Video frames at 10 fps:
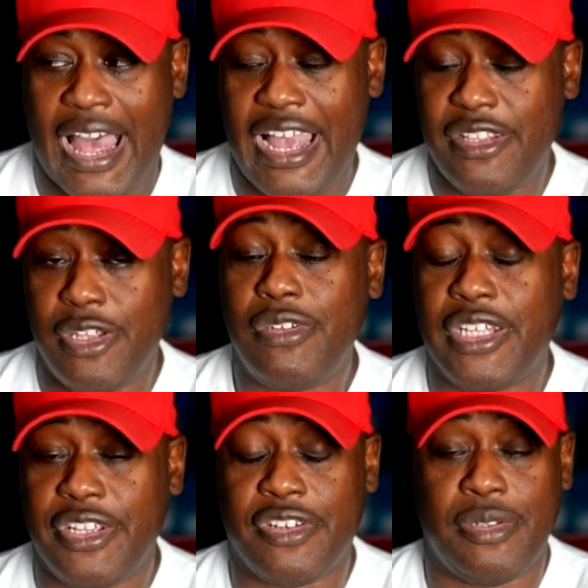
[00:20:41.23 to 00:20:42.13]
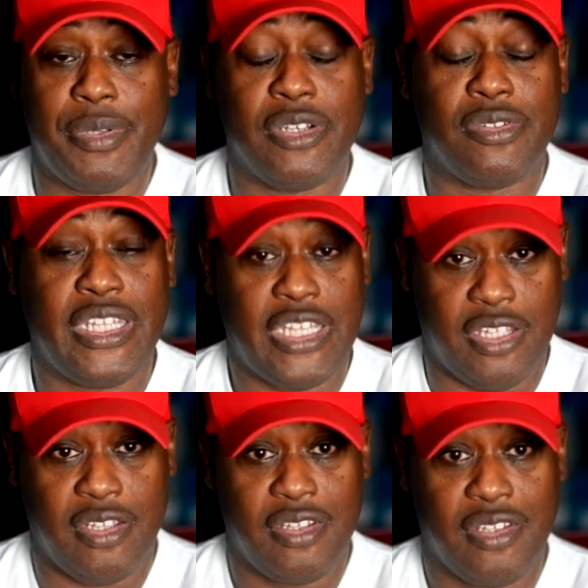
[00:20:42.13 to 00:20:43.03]
I know that they're going to be on E.
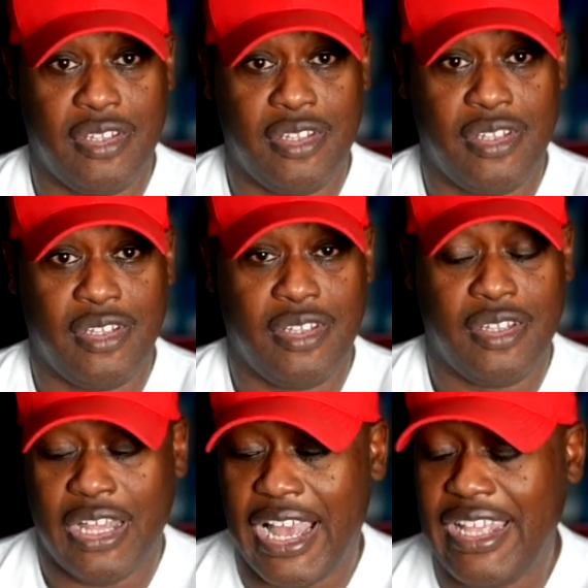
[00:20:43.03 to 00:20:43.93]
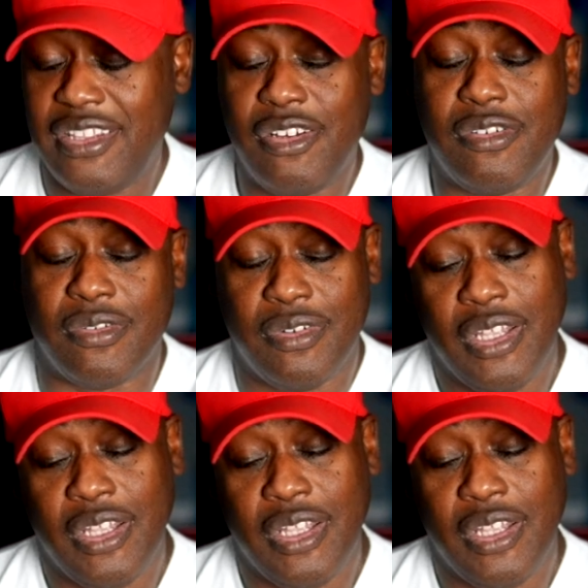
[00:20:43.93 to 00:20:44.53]
I know.